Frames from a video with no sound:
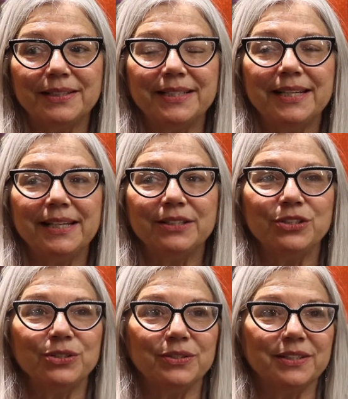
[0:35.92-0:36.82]
seeing
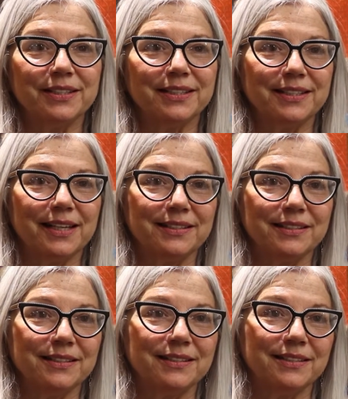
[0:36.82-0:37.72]
student
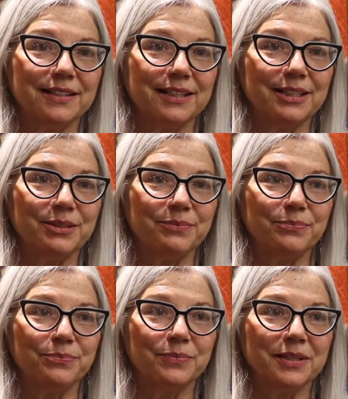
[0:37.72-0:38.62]
successes uh,
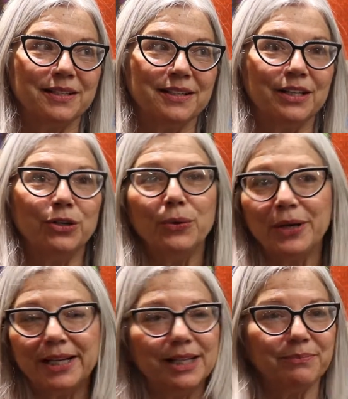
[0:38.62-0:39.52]

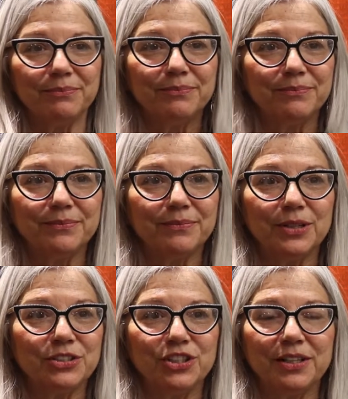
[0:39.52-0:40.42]
growing up,
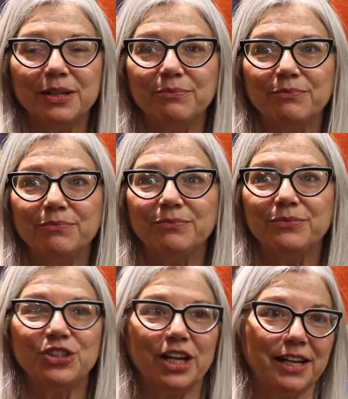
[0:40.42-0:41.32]
watching them
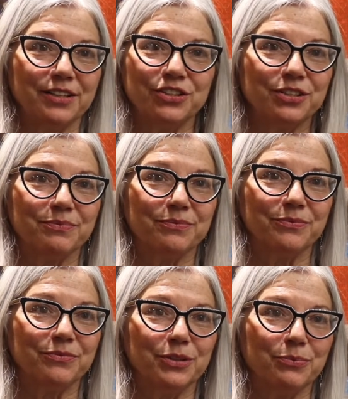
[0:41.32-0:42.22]
change
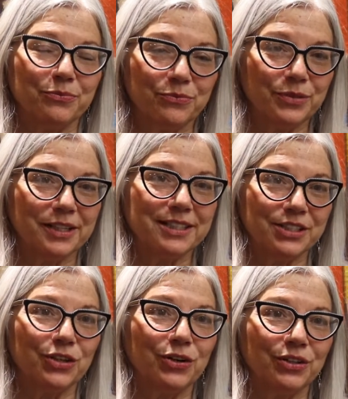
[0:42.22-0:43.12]
from when they
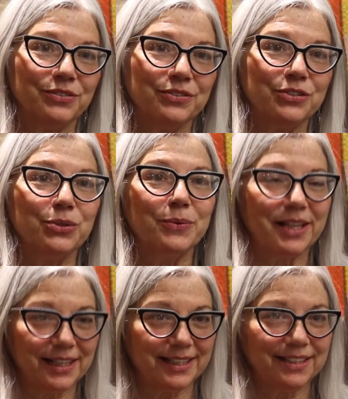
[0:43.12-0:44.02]
start to when
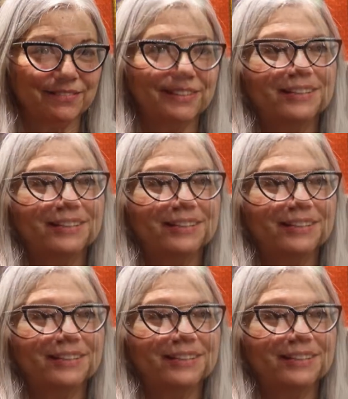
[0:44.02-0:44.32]
they leave.